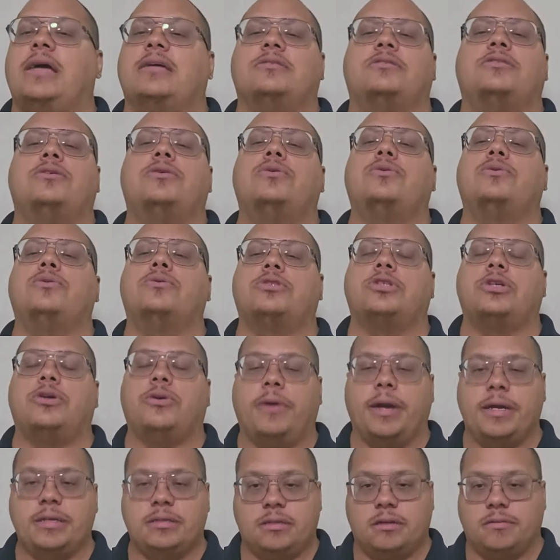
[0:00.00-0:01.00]
and tools
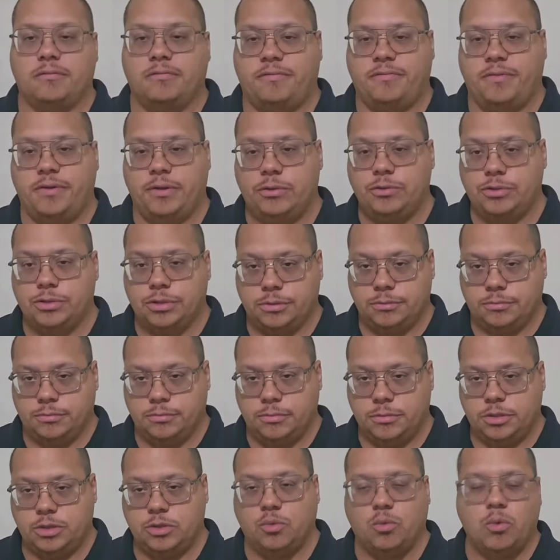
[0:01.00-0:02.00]
creates confusion.
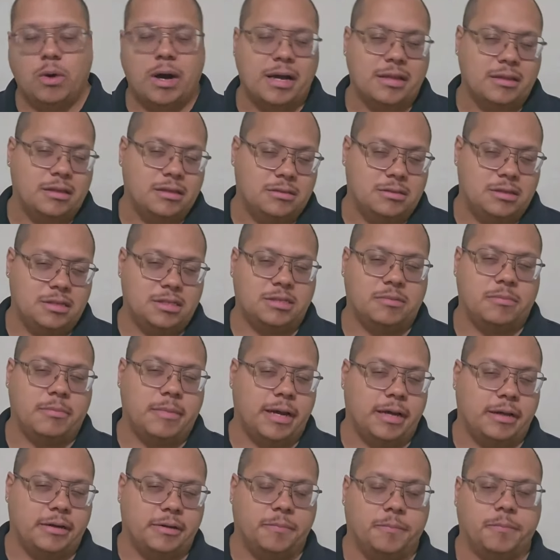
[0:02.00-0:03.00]
So why does this
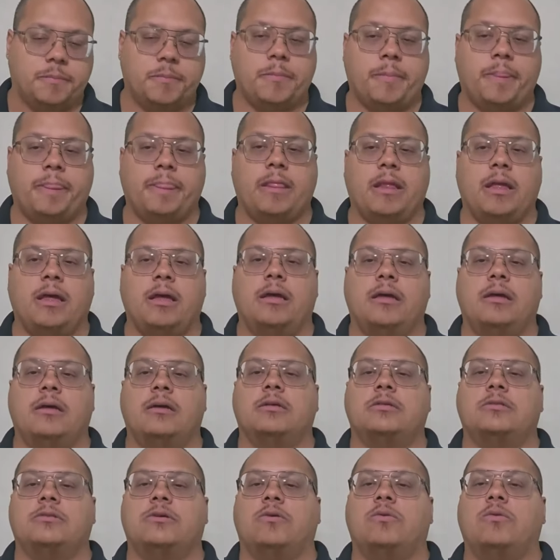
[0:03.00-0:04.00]
matter?
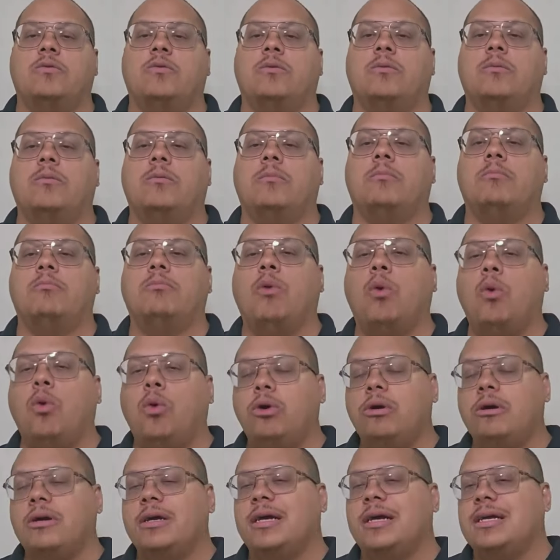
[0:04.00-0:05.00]
So
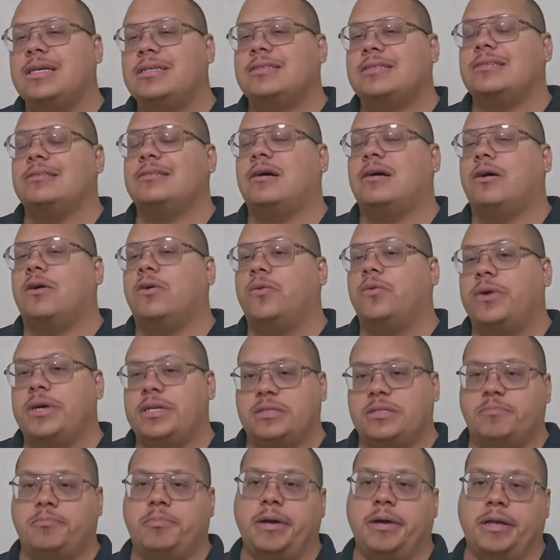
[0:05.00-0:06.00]
more isn't
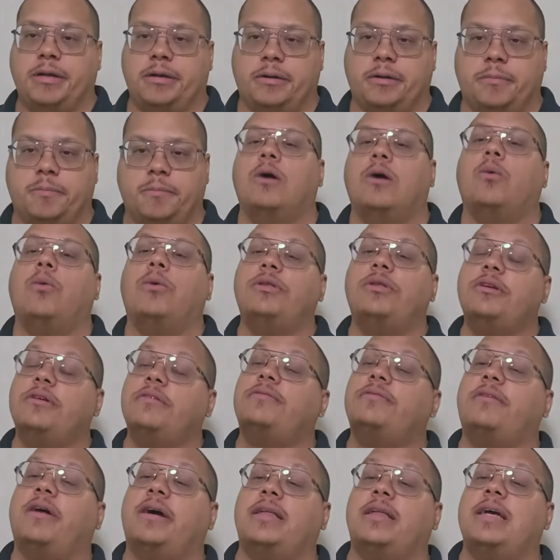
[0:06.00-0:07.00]
always better. When
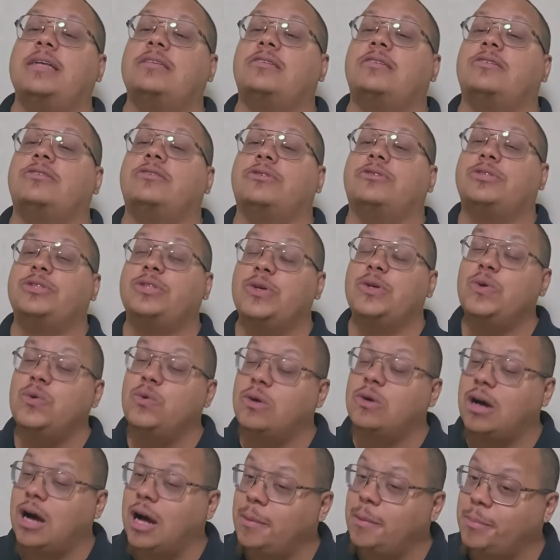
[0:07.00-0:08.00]
your finances are
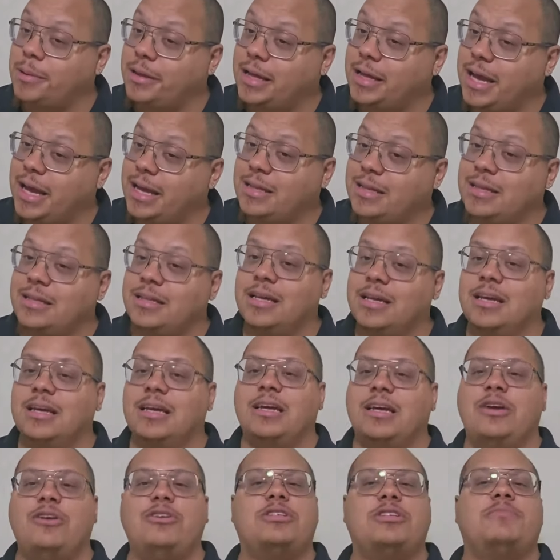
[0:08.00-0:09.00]
too complicated,
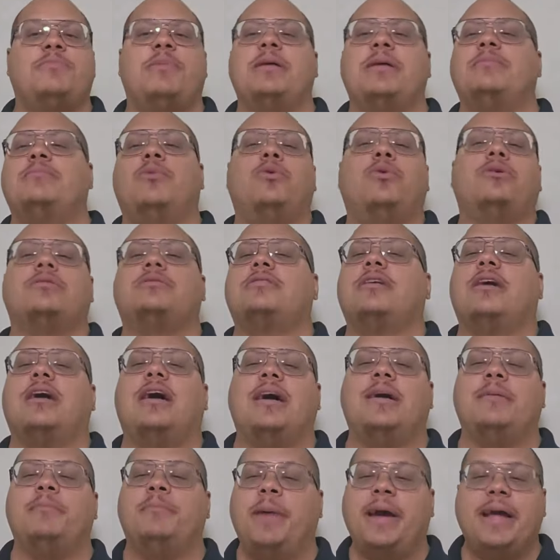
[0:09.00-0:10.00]
you spend more
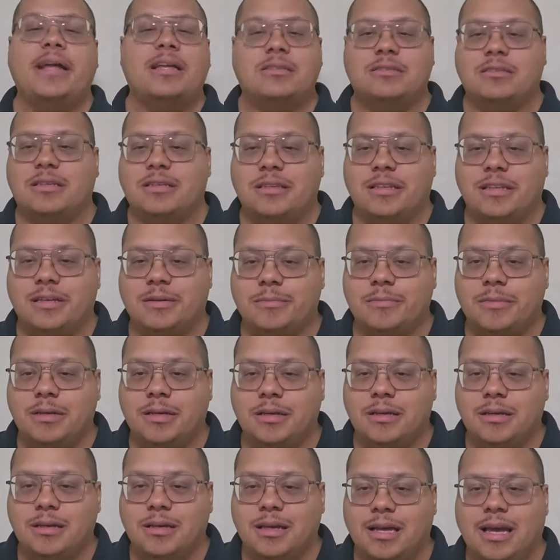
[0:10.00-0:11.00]
time managing them
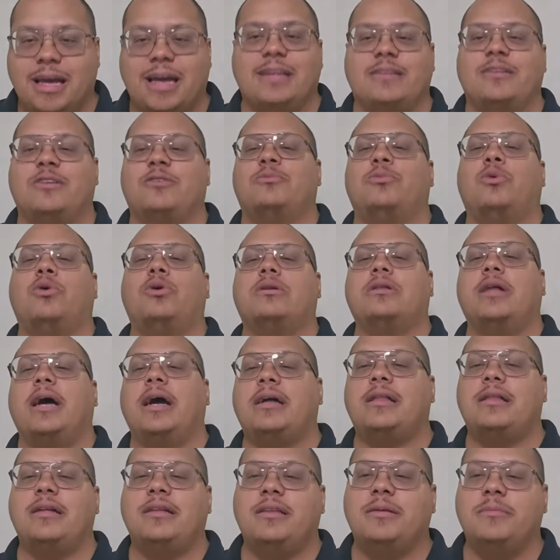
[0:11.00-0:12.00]
and are more
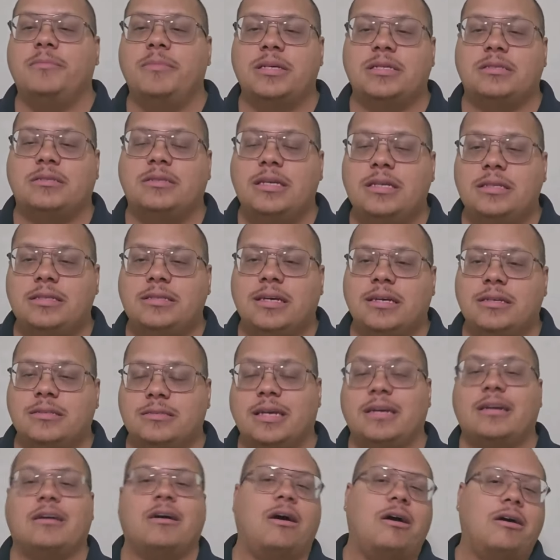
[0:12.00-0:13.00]
likely to miss
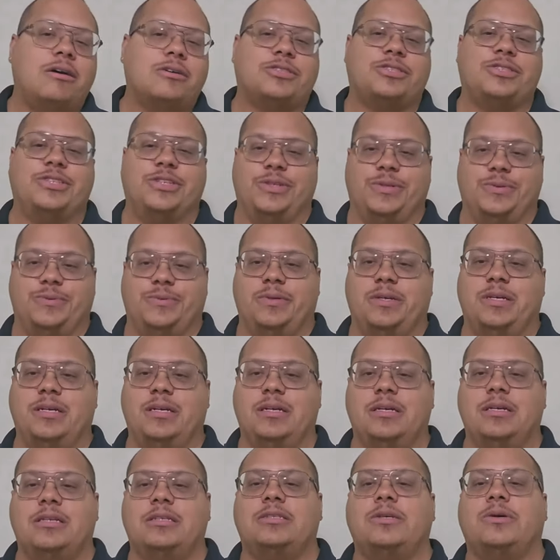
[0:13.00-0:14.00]
details that cost you.
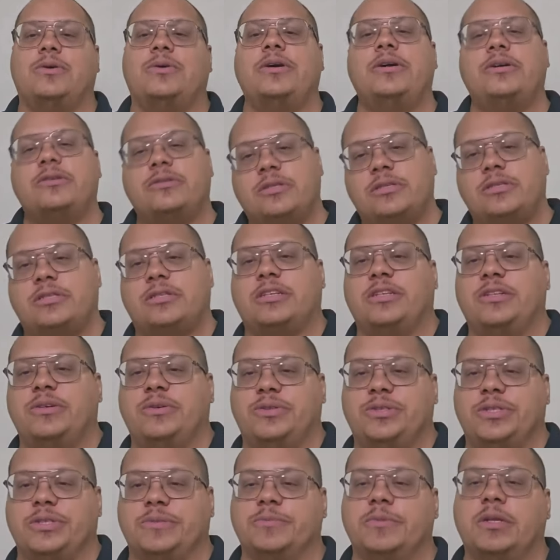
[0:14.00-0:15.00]
So here's a
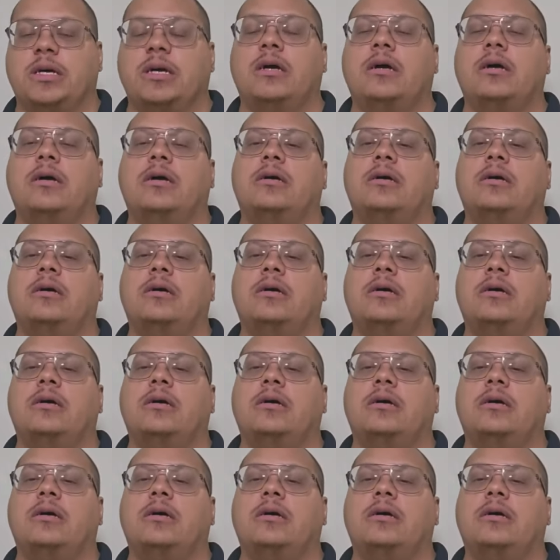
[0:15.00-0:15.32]
solution.